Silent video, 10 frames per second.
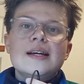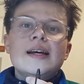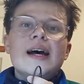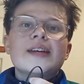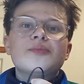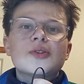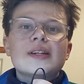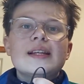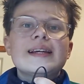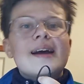and
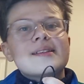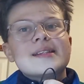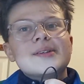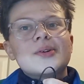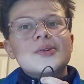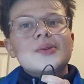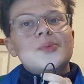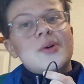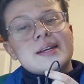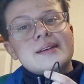modeling cancer growth
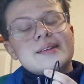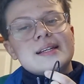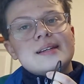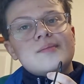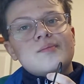more accurately.